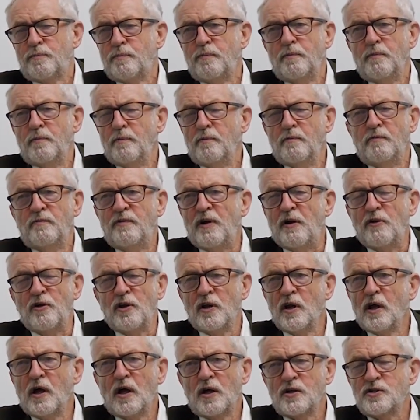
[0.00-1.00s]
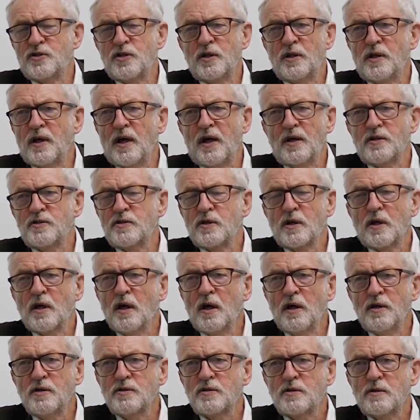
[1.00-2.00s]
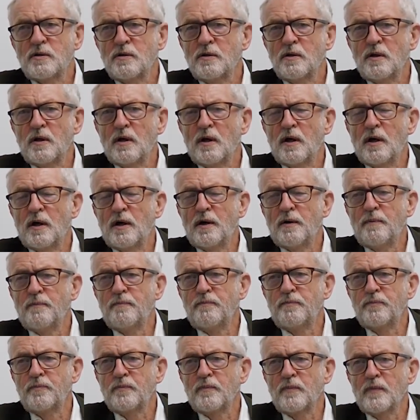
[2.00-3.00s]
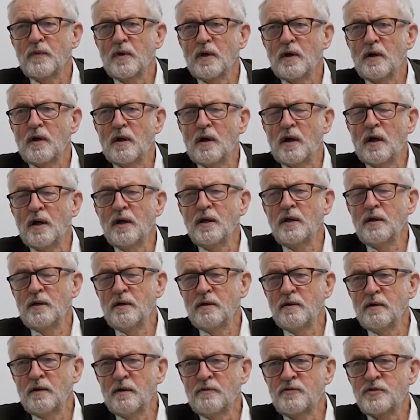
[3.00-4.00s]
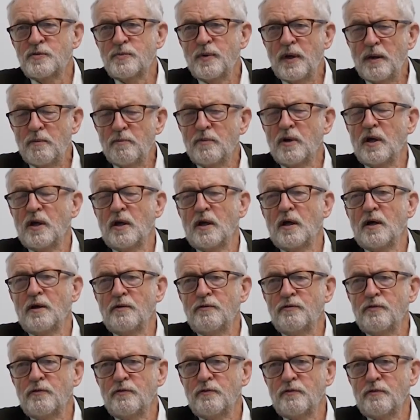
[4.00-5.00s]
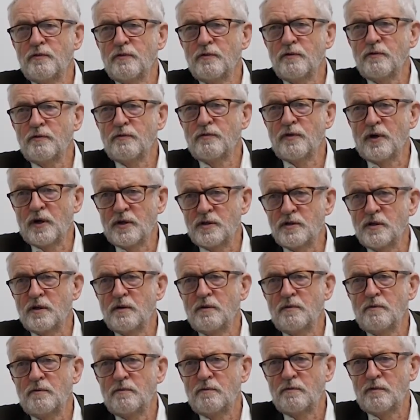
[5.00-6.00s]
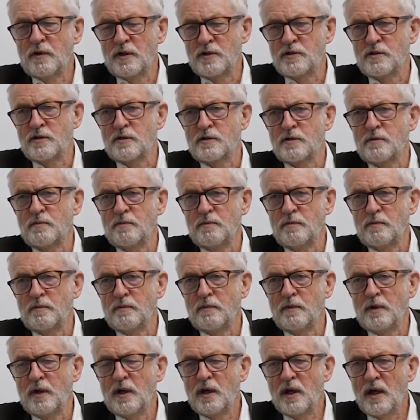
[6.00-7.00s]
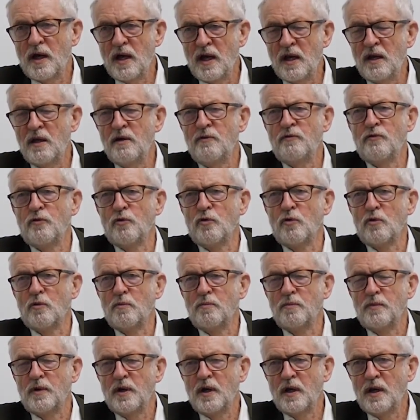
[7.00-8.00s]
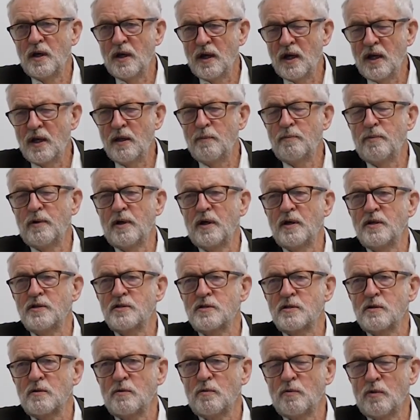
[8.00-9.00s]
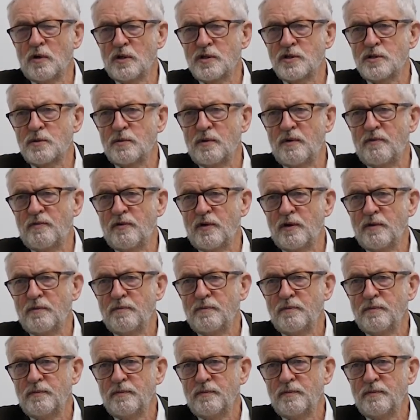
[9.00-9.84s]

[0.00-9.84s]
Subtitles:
Very largely that is the case. I have spent my life fighting racism in any form, in any place whatsoever.